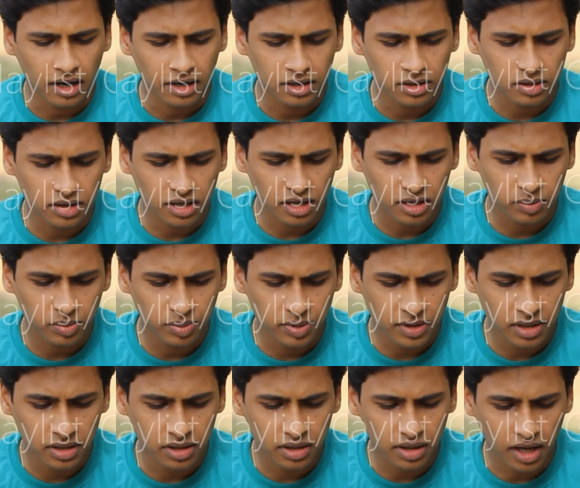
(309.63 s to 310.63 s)
you can
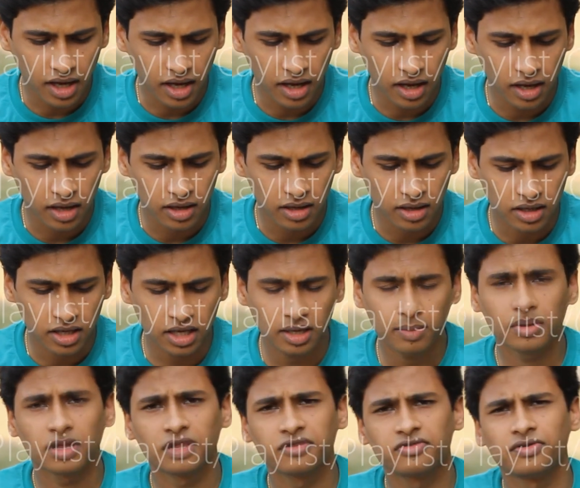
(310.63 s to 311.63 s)
pin an
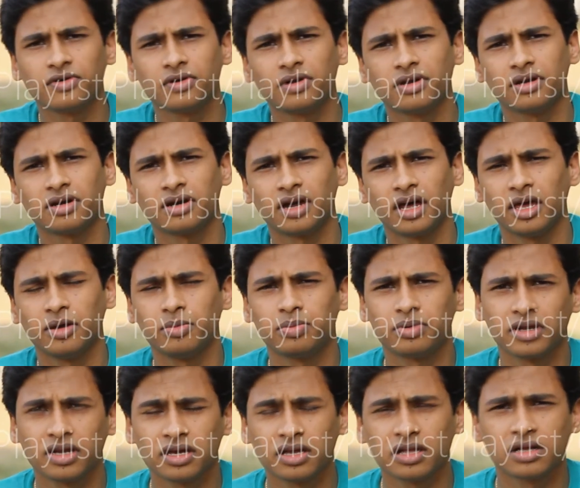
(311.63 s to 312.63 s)
email folder, a
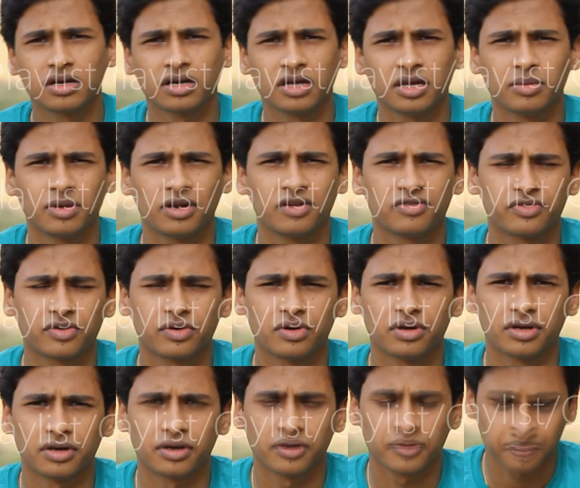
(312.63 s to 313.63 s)
particular email
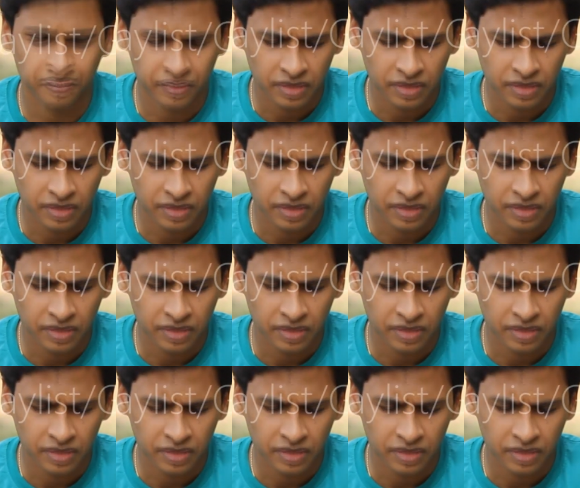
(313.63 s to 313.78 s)
folder,